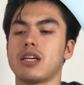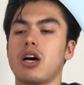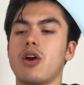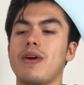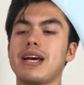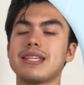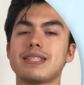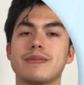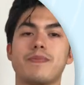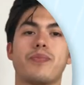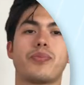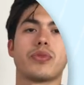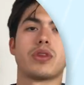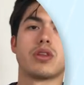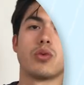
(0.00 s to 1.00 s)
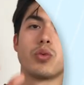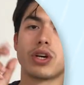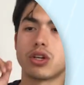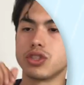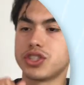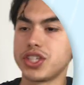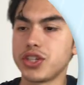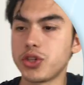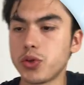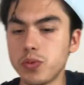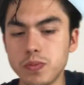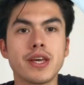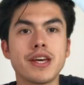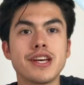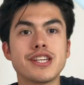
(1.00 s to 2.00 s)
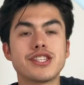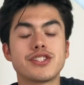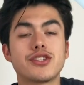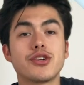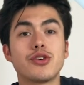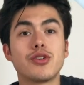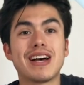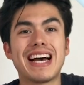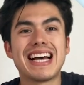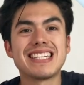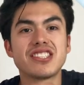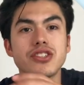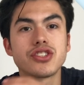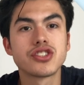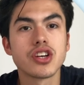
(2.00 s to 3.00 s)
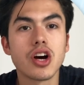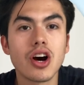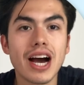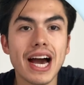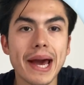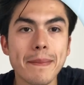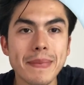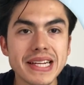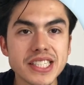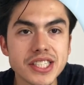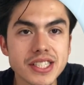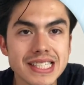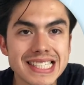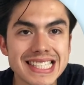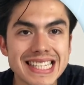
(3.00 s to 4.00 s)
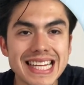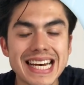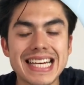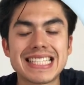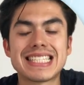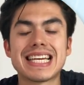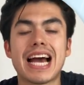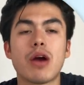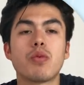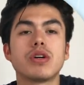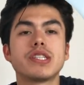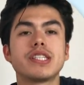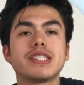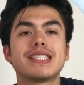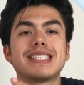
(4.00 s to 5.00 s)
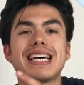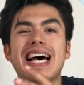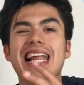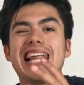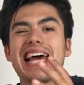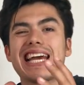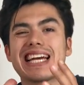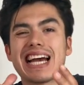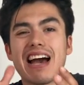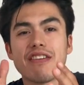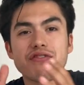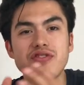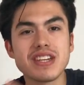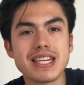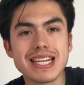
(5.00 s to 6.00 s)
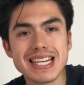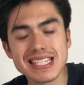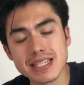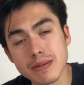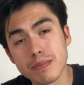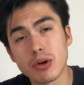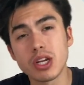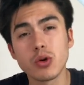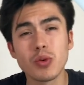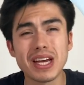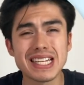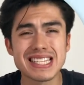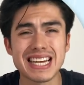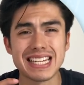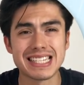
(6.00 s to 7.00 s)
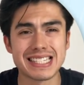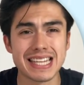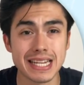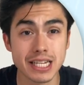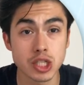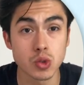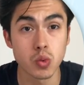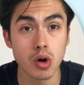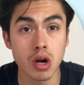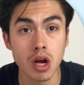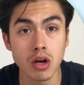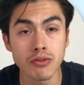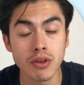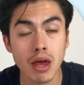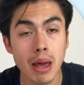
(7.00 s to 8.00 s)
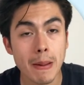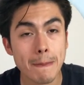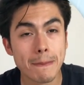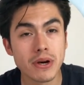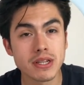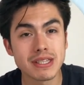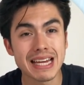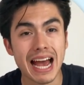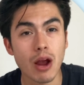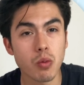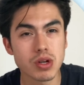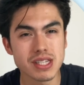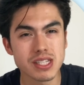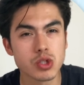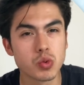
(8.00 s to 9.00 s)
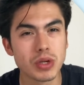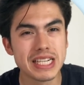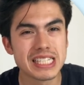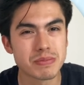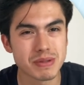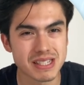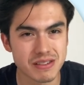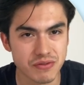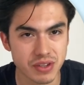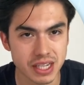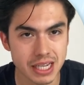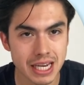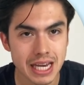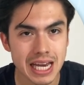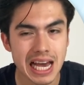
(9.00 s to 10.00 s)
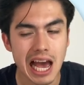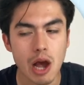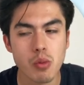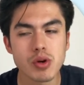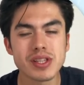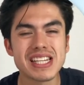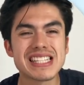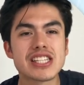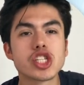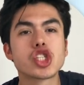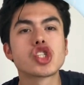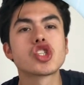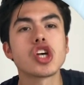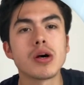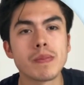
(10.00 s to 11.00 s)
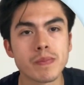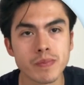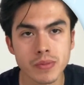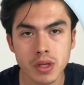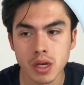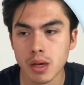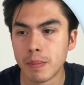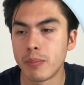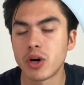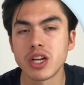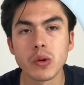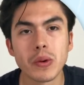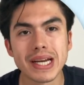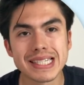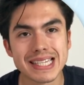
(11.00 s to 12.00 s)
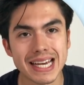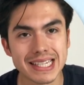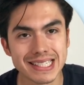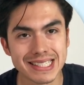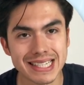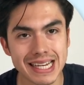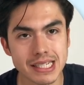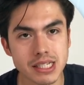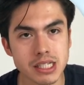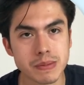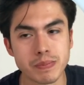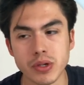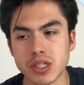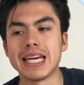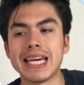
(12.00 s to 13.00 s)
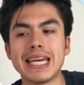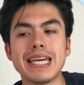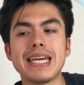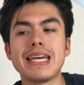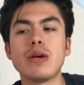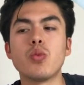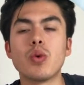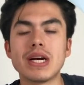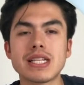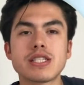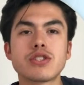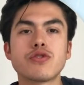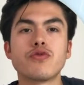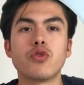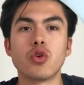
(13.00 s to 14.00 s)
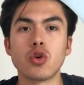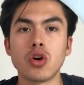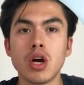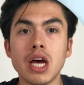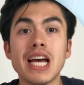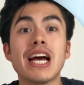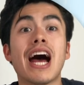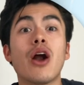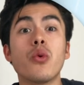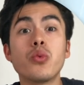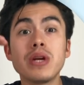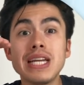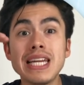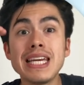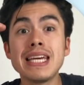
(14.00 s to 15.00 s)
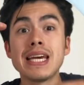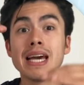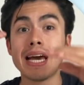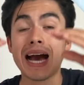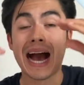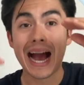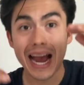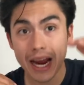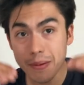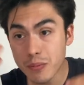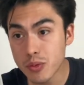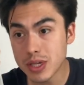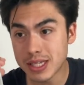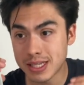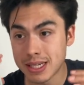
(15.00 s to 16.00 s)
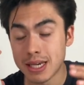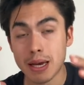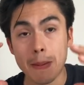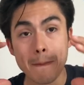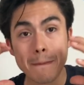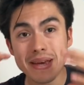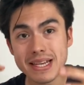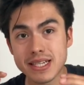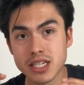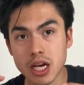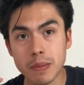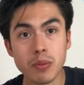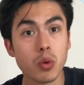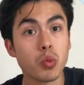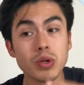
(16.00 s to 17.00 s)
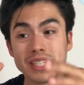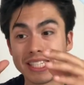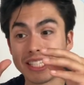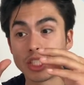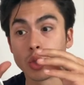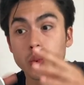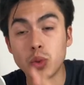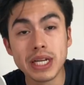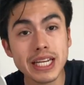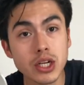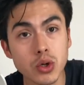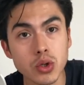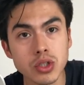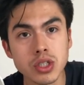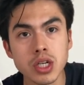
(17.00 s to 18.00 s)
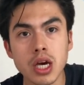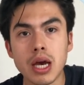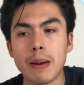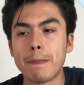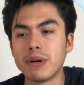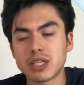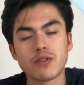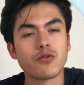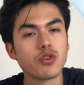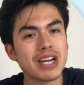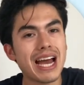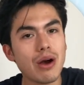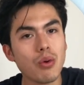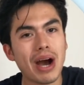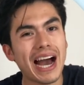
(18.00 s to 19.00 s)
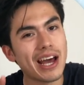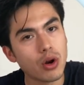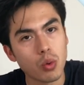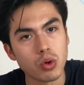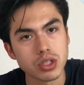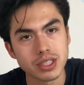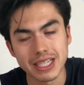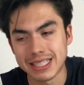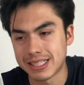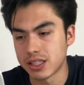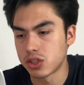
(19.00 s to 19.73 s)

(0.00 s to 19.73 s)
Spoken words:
All right, we continue. So as you saw, I mentioned that I wanted like a fitness bodyweight calisthenics workout, but I wasn't really specific. I wanted some bodyweight exercises, but he went for a really hybrid mix-up, which is really good. But for now, I don't want that.